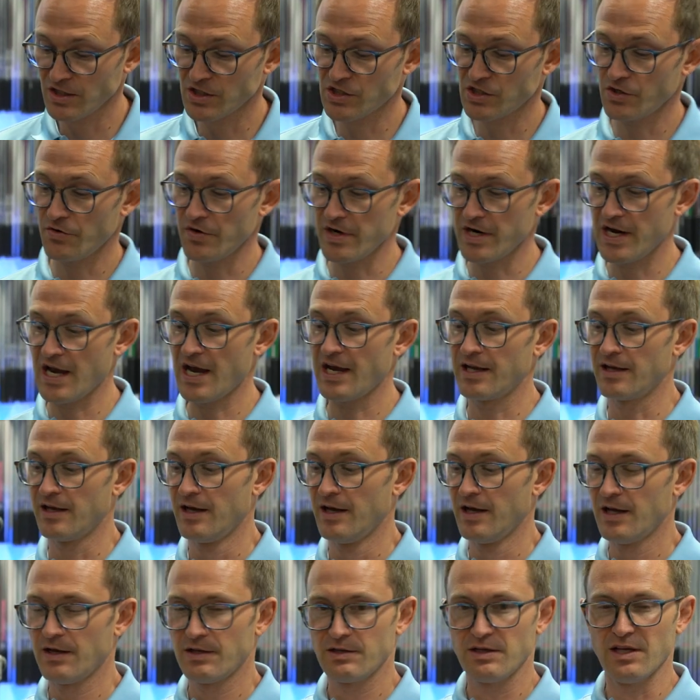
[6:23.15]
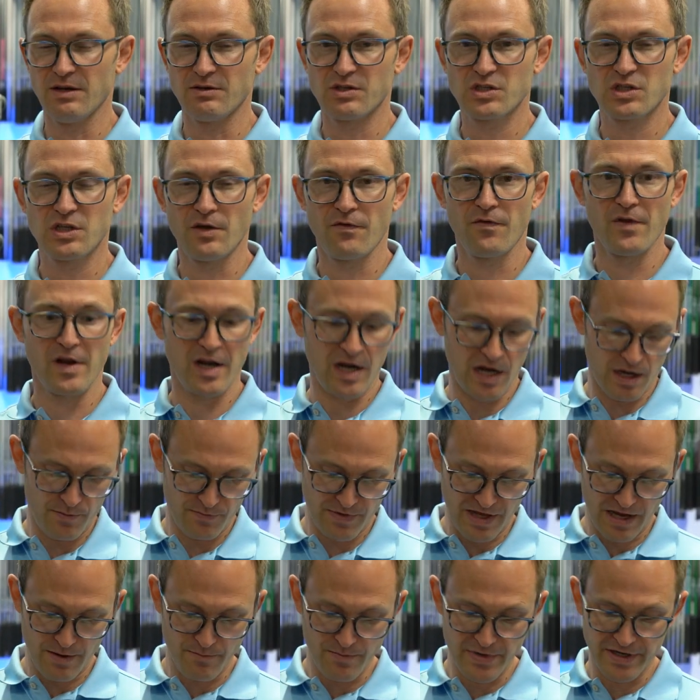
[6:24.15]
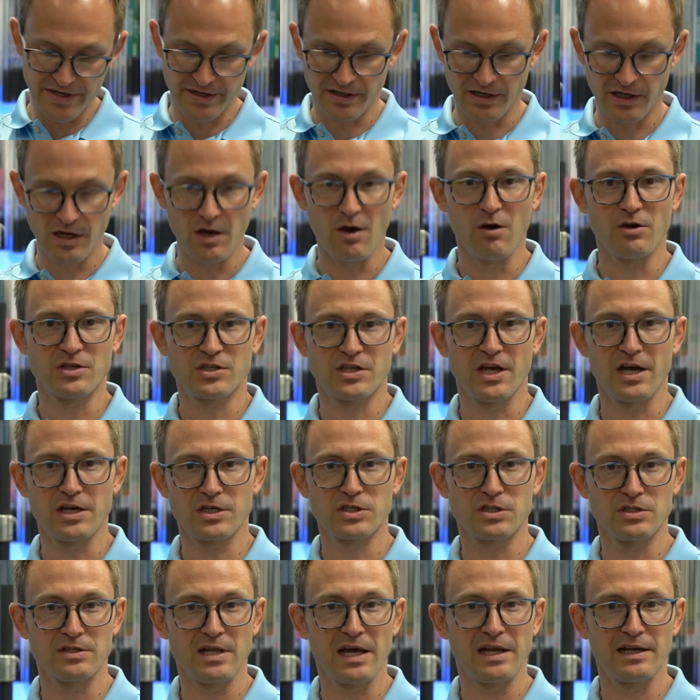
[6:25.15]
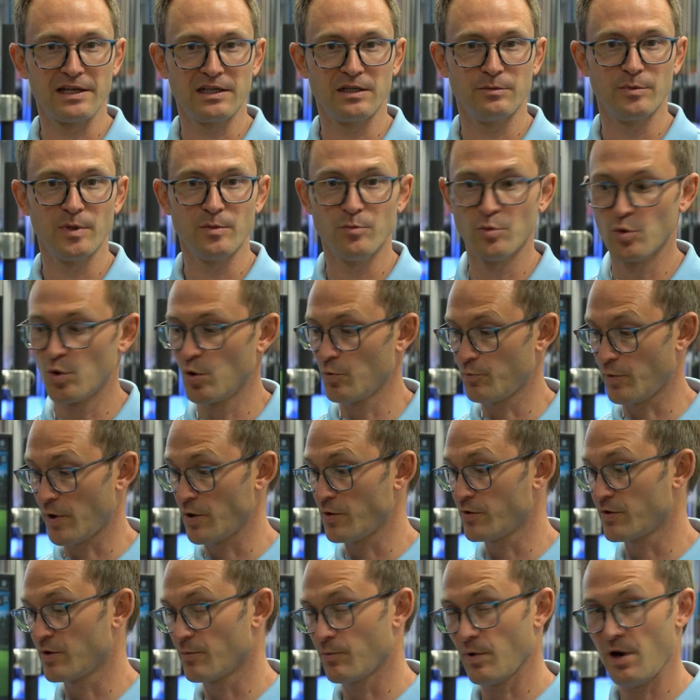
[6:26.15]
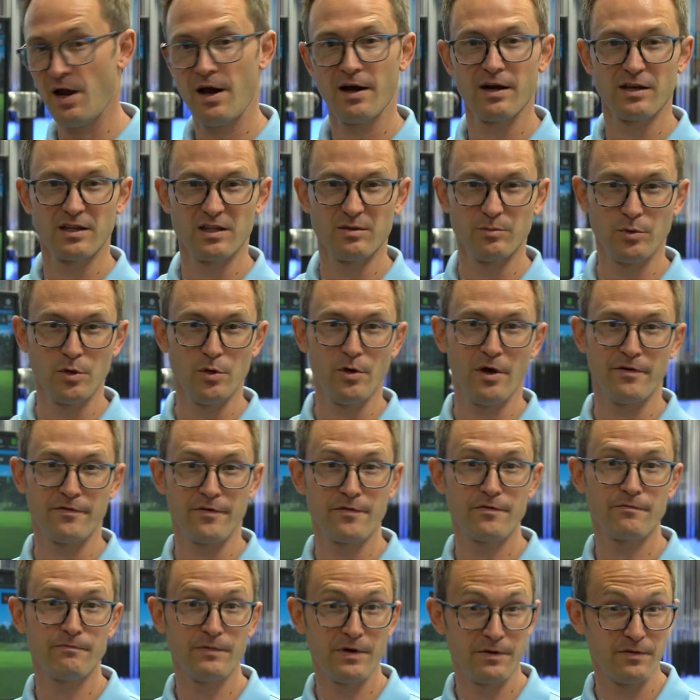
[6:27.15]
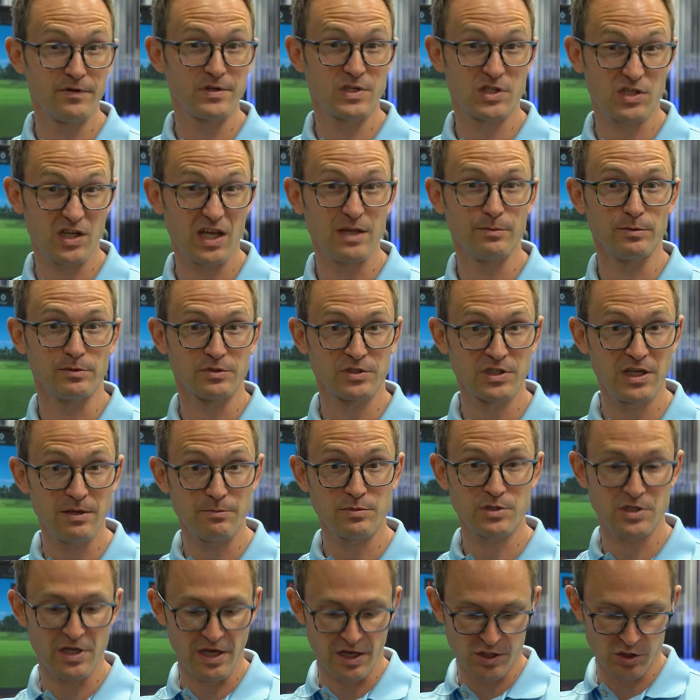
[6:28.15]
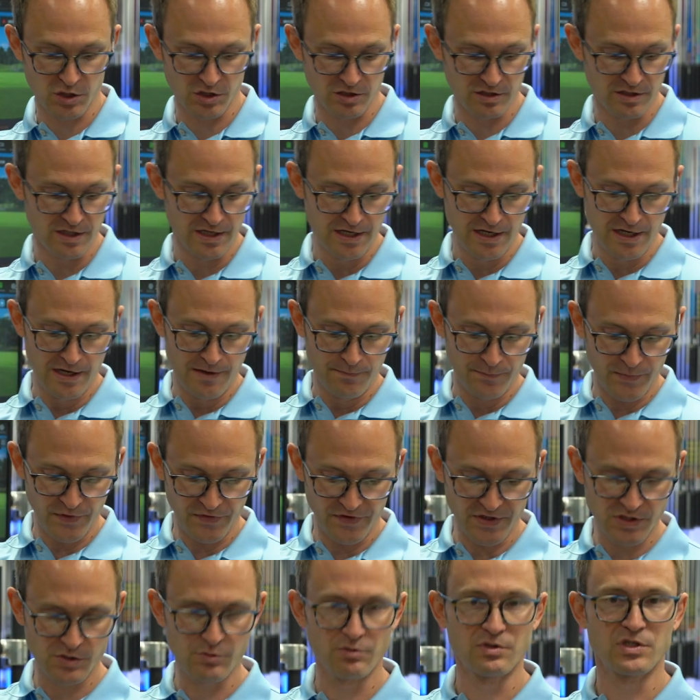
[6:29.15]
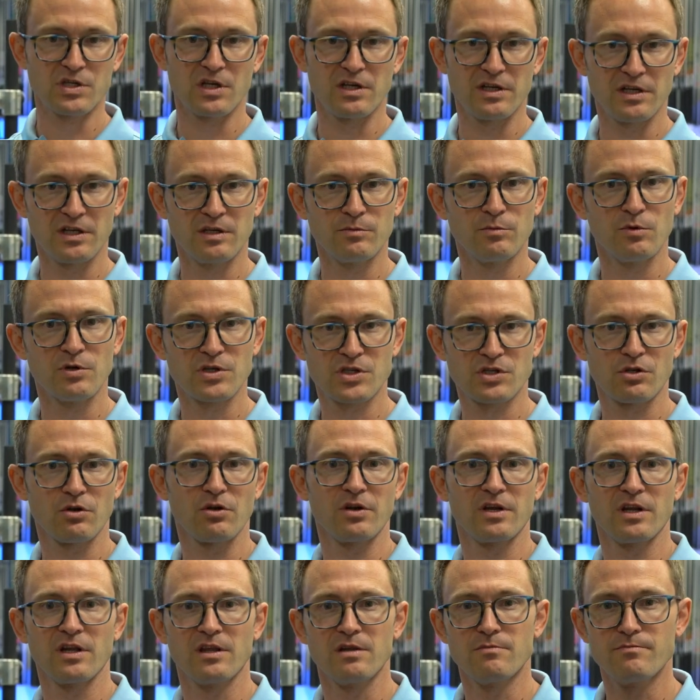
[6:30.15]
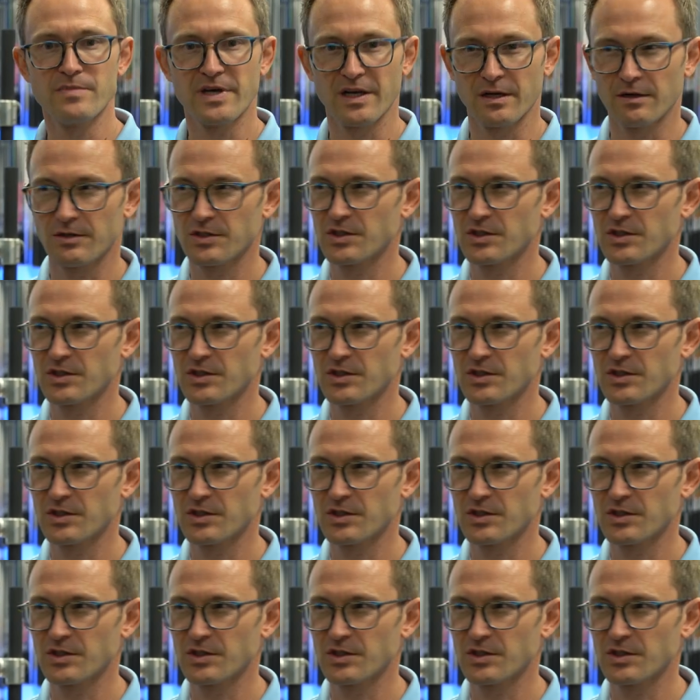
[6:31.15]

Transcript: So again, you're stiffening up that mid and lower section that little bit more. Both the black and the blue have a stable tip section, but this one's a little more solid in the middle.